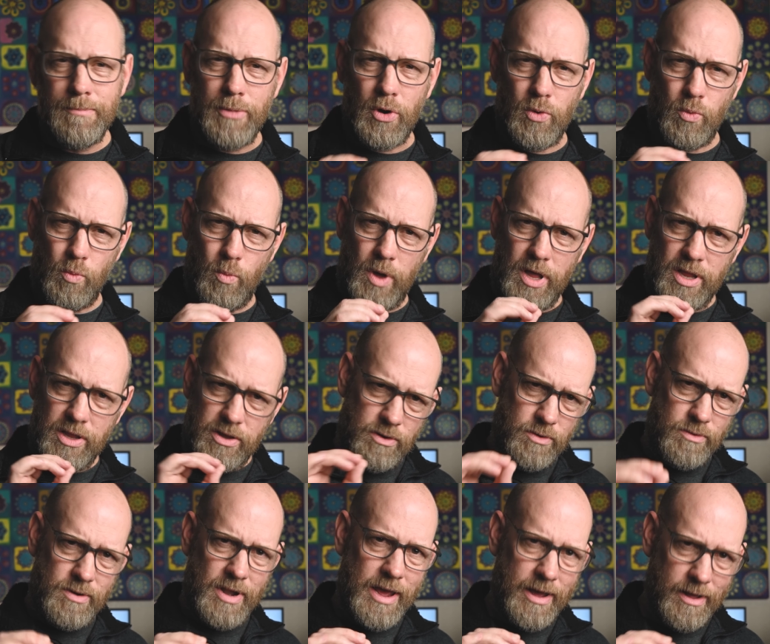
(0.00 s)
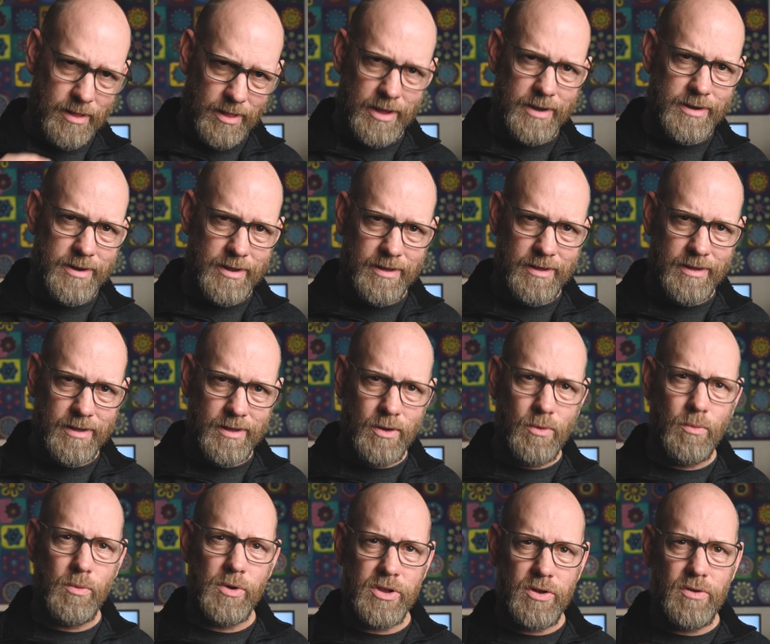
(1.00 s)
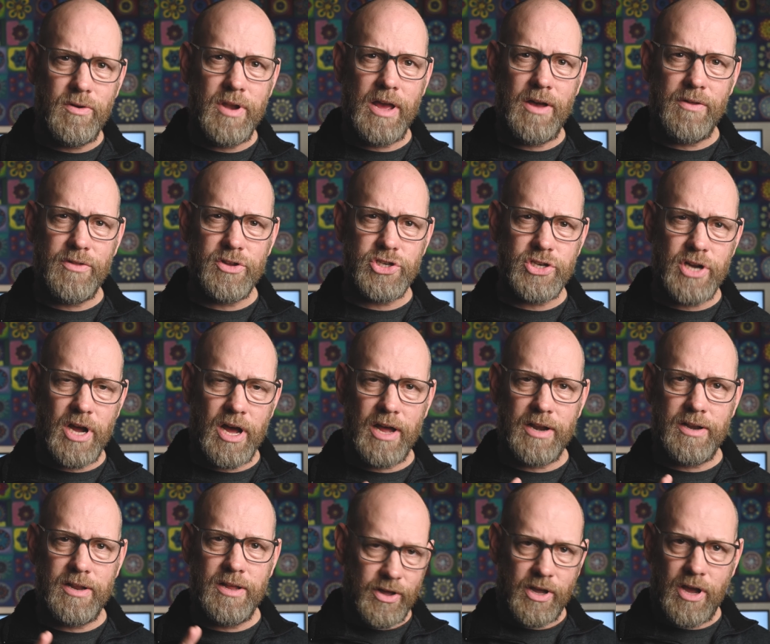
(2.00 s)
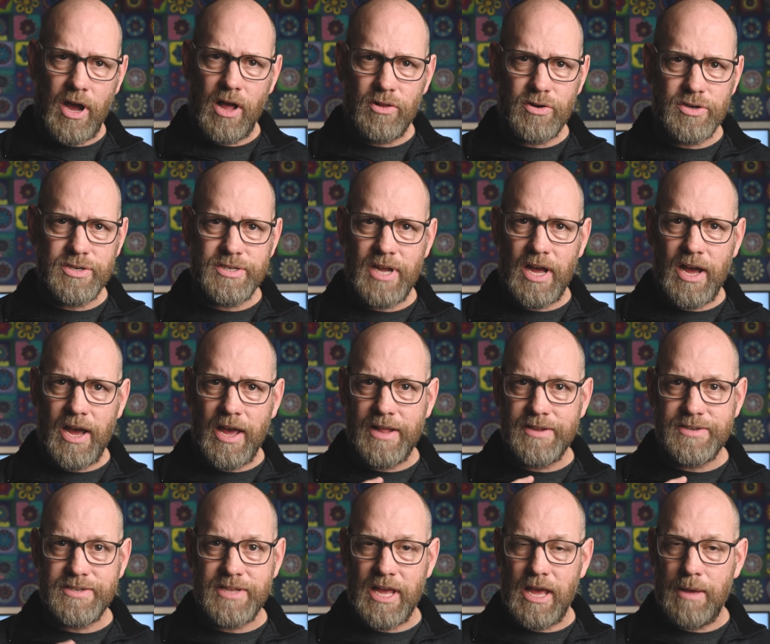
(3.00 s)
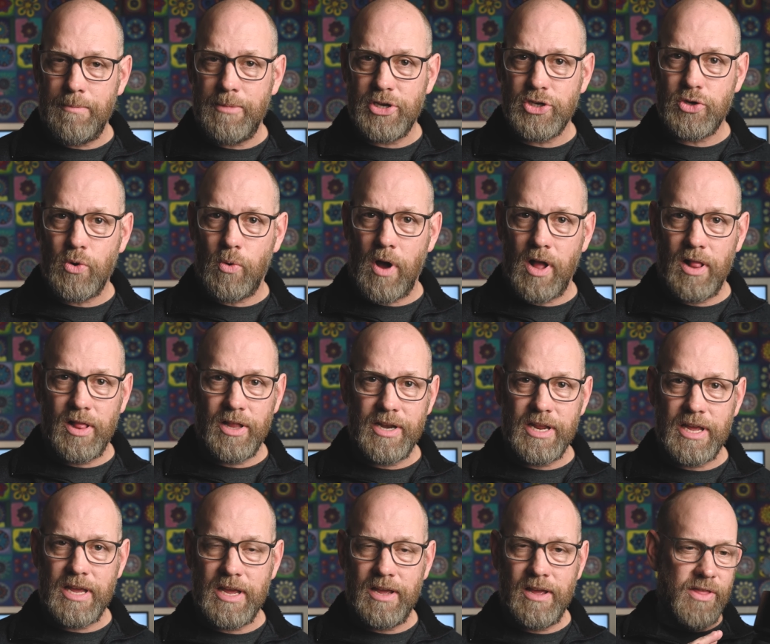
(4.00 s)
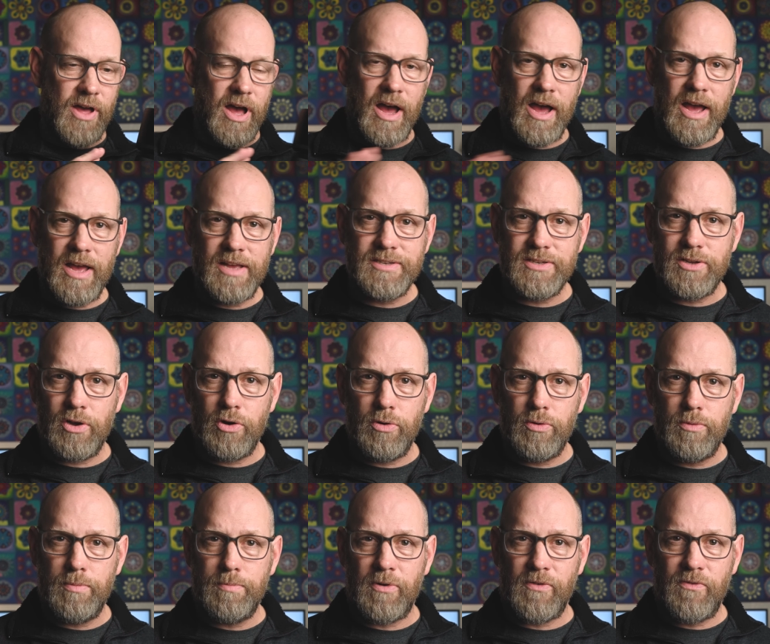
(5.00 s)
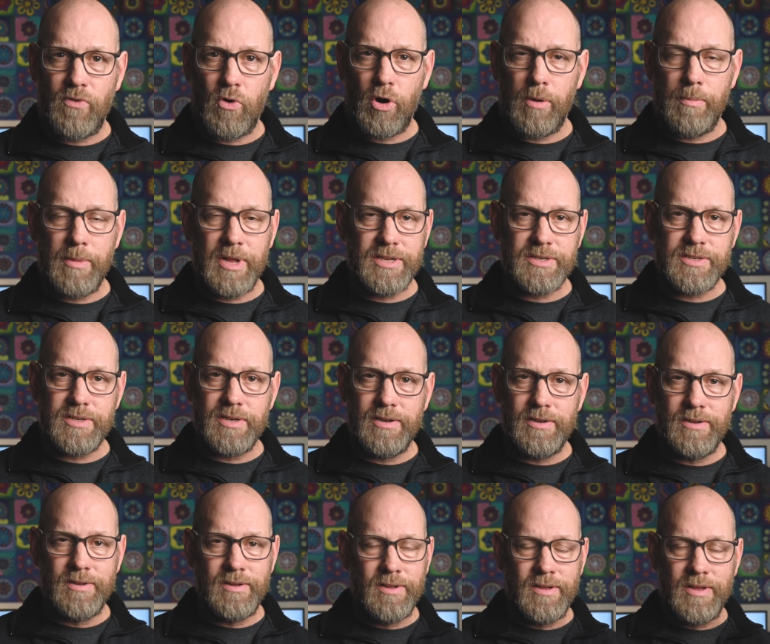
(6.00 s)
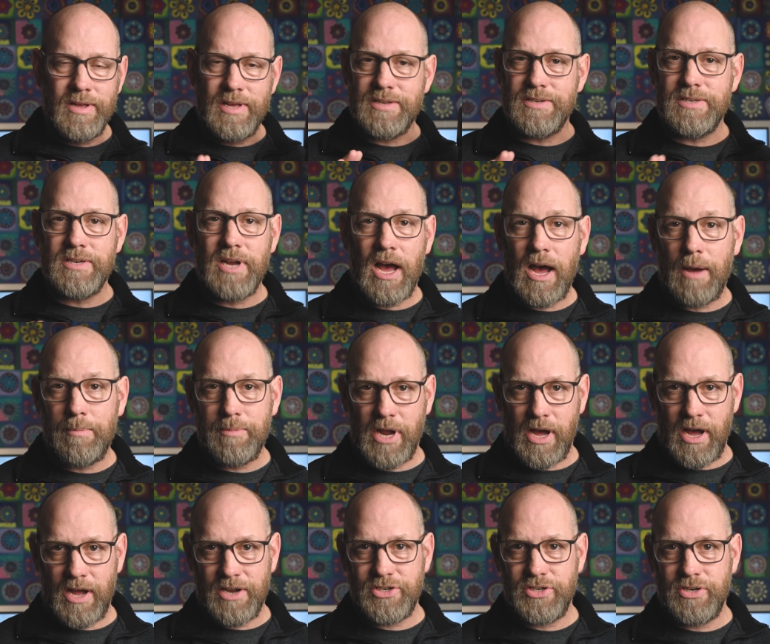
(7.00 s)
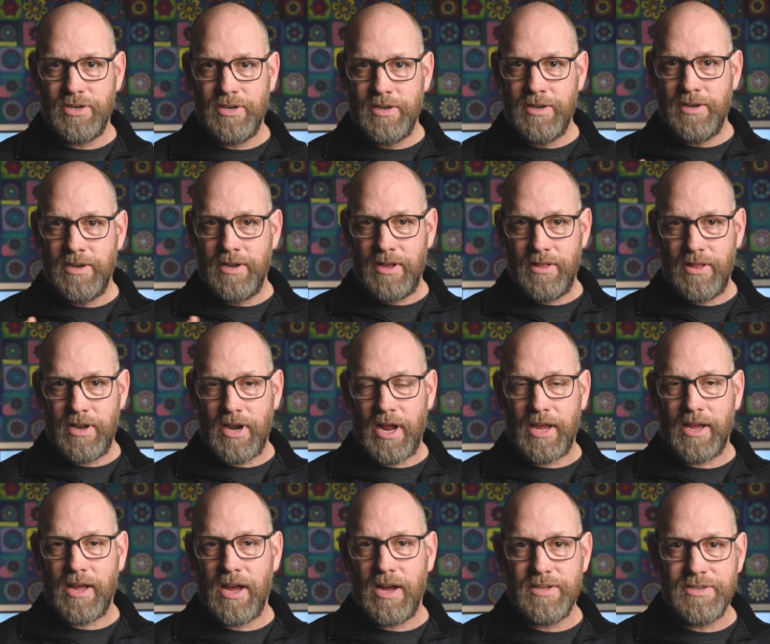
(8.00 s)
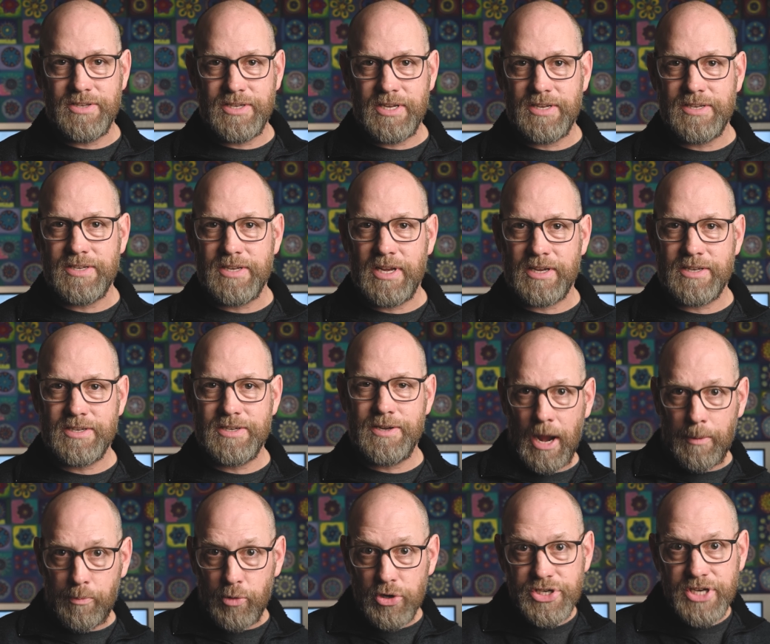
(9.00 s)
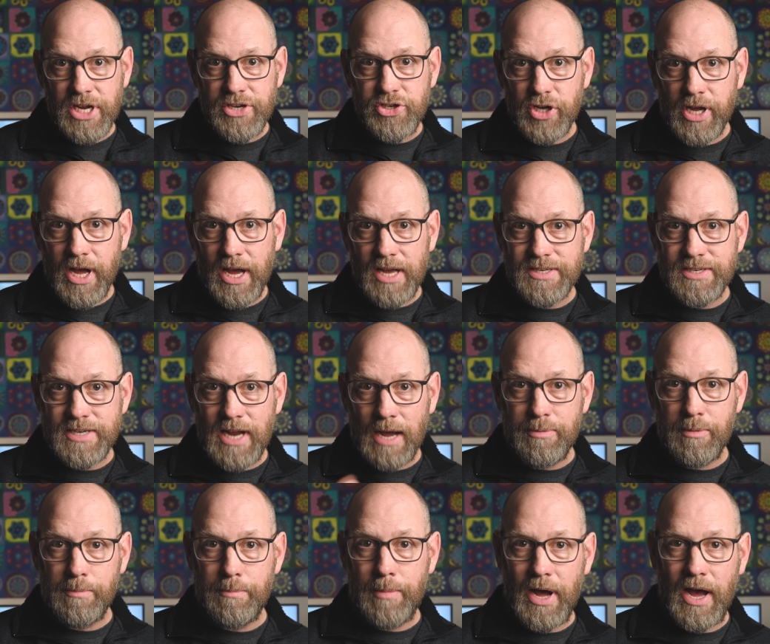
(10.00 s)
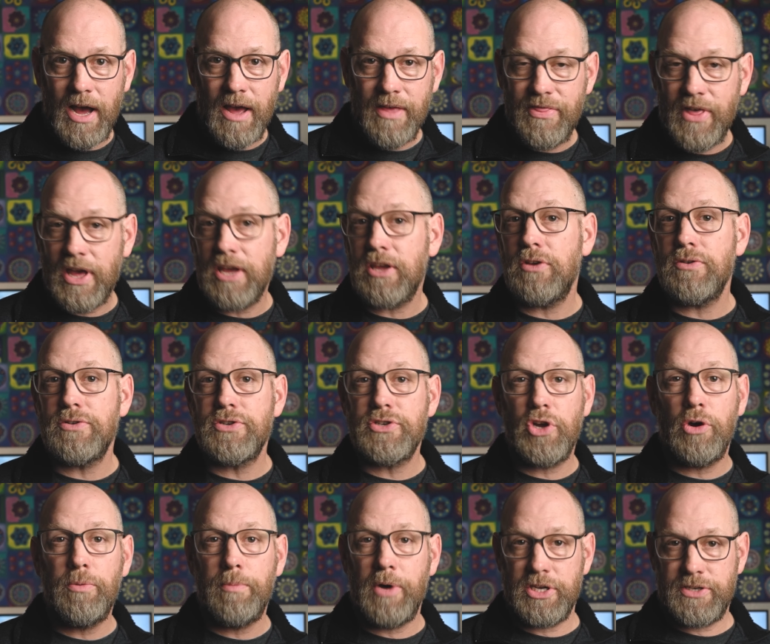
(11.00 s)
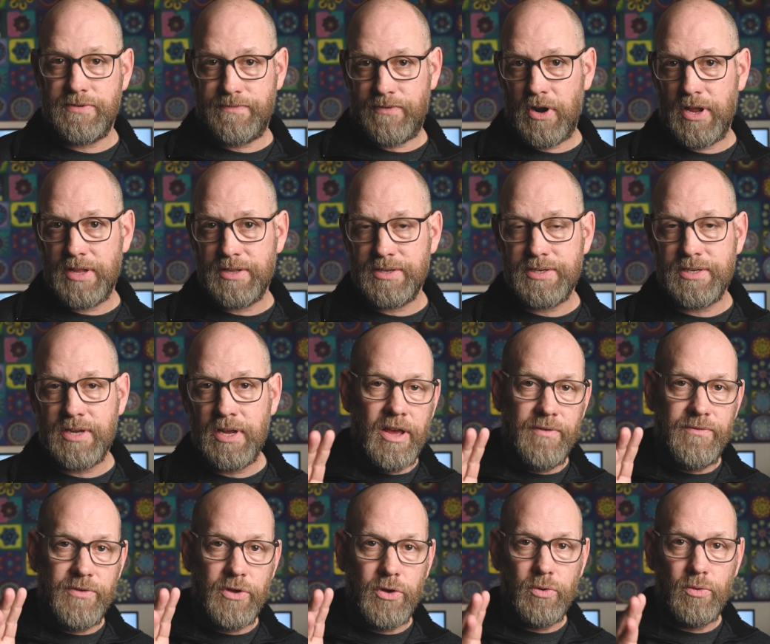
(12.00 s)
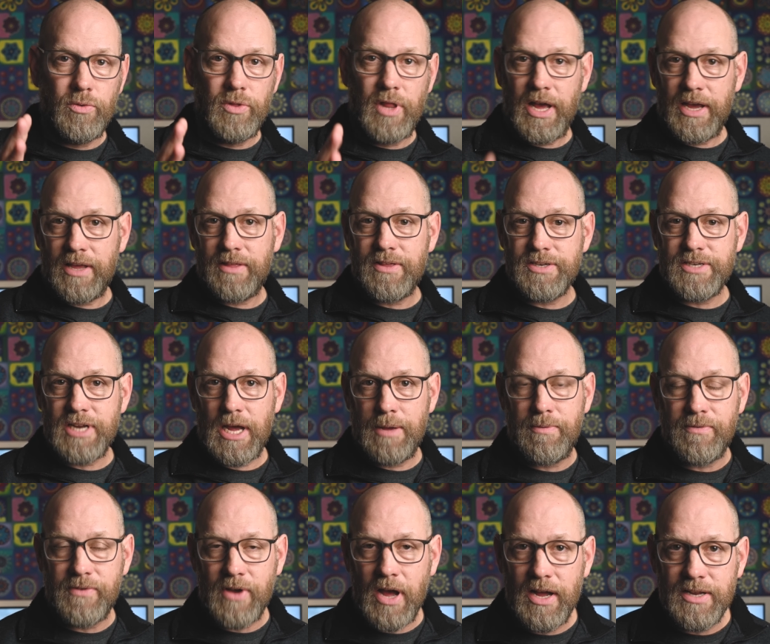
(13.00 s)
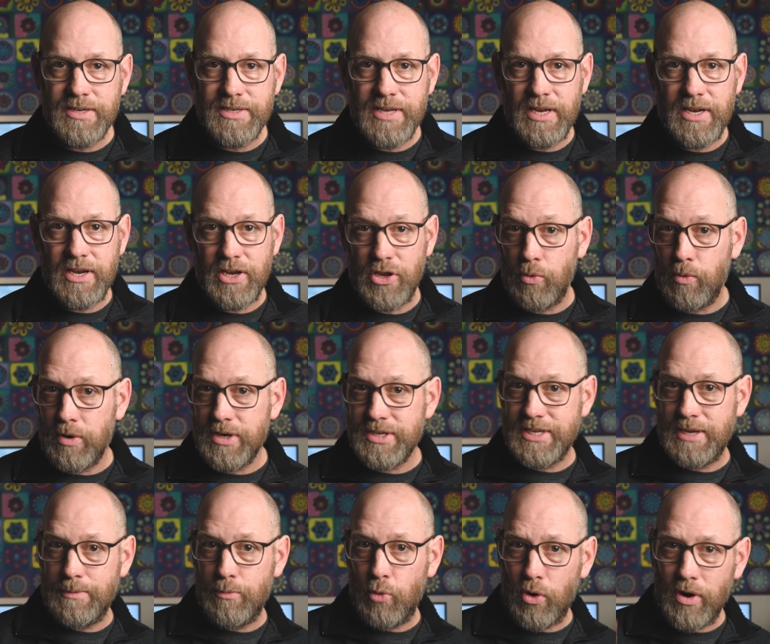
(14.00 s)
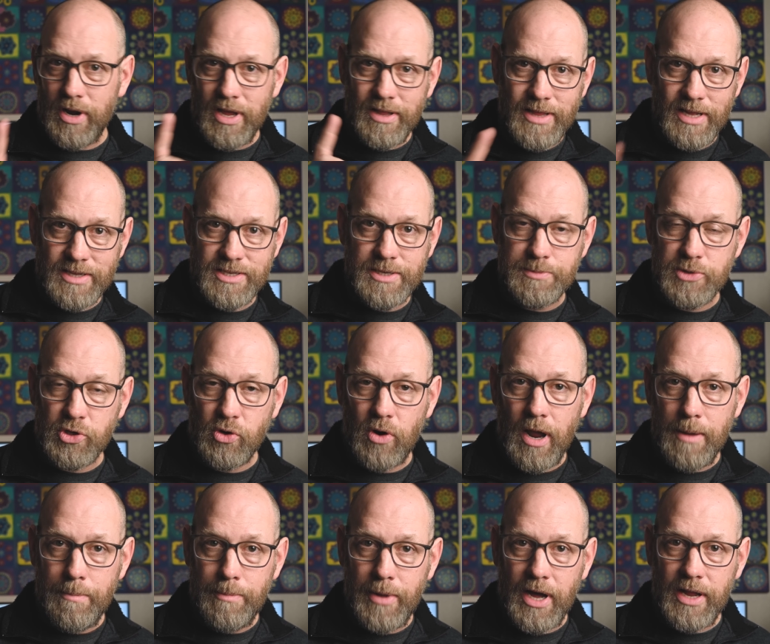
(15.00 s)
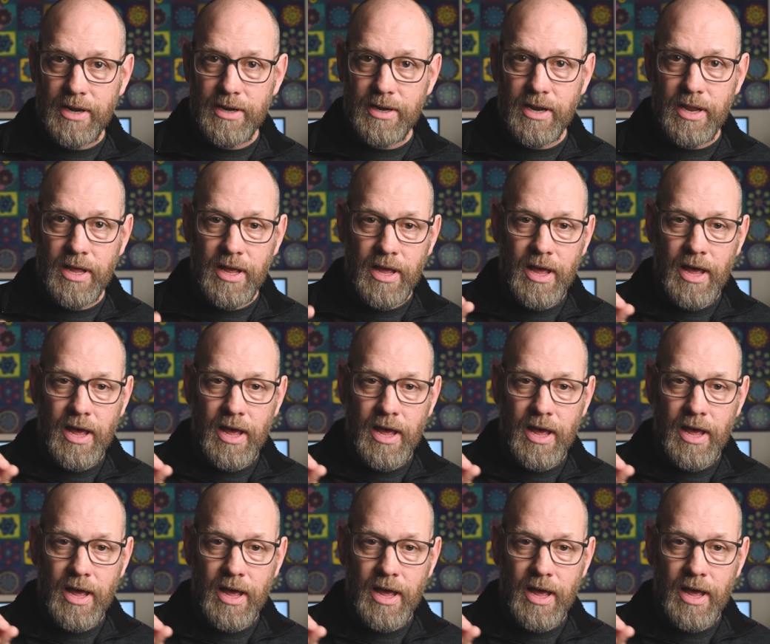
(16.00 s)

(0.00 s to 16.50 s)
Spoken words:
but when you nail it, when you nail the shot, the color science, the image quality, the ISO performance is top notch in the Nikon Z6. I appreciate you guys stopping by. Thank you so much, friends. If you like this type of content and you wanna see more, hit that subscribe button.